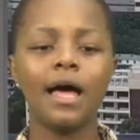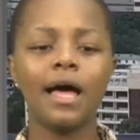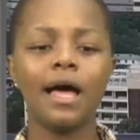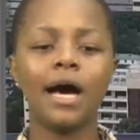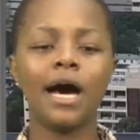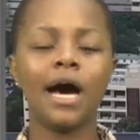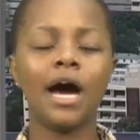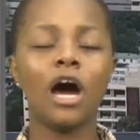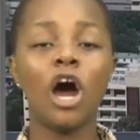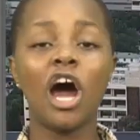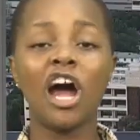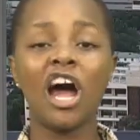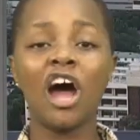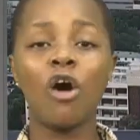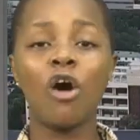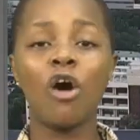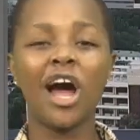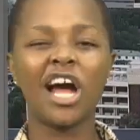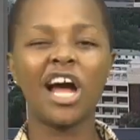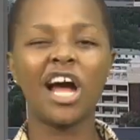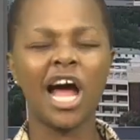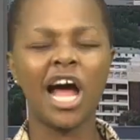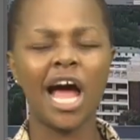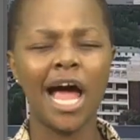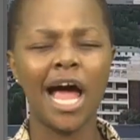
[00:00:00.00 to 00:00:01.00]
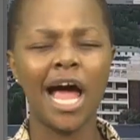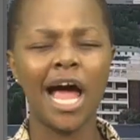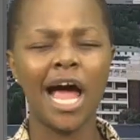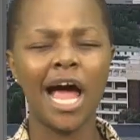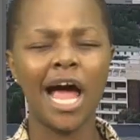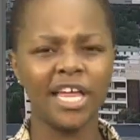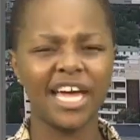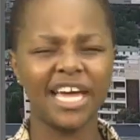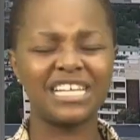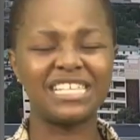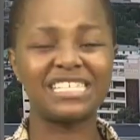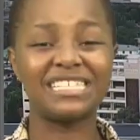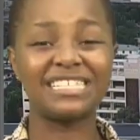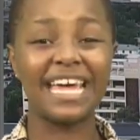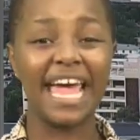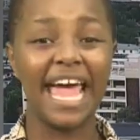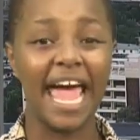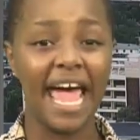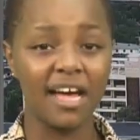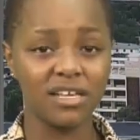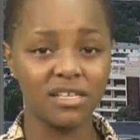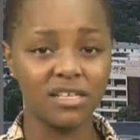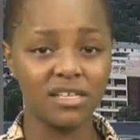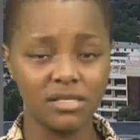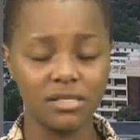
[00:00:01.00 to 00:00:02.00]
actually I can say
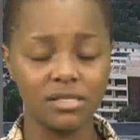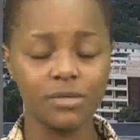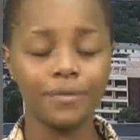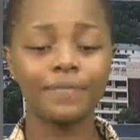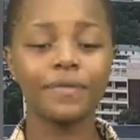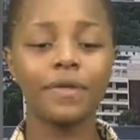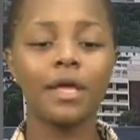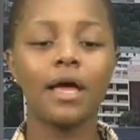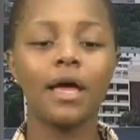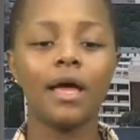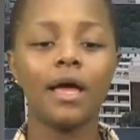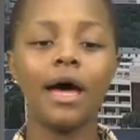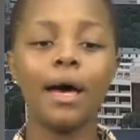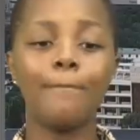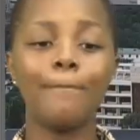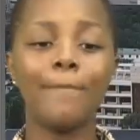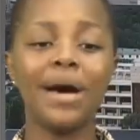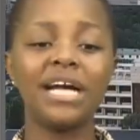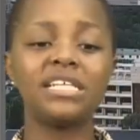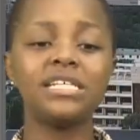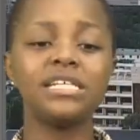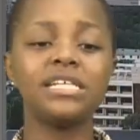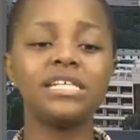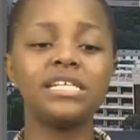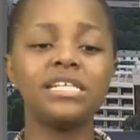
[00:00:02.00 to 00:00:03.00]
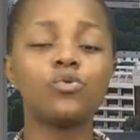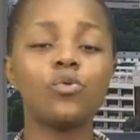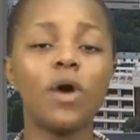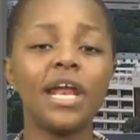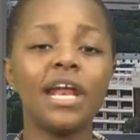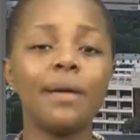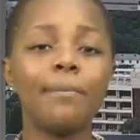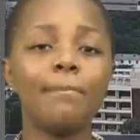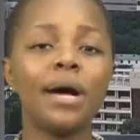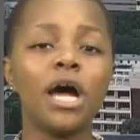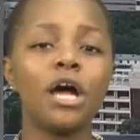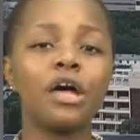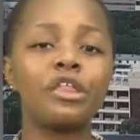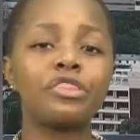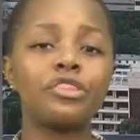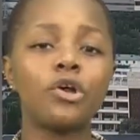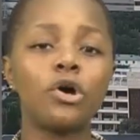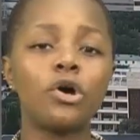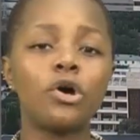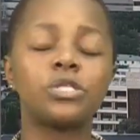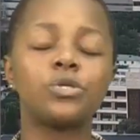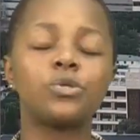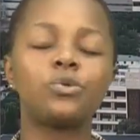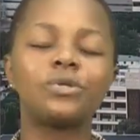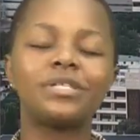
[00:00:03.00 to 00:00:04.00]
ex, but he's one among
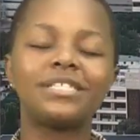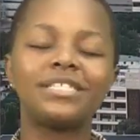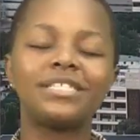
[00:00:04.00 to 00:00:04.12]
those who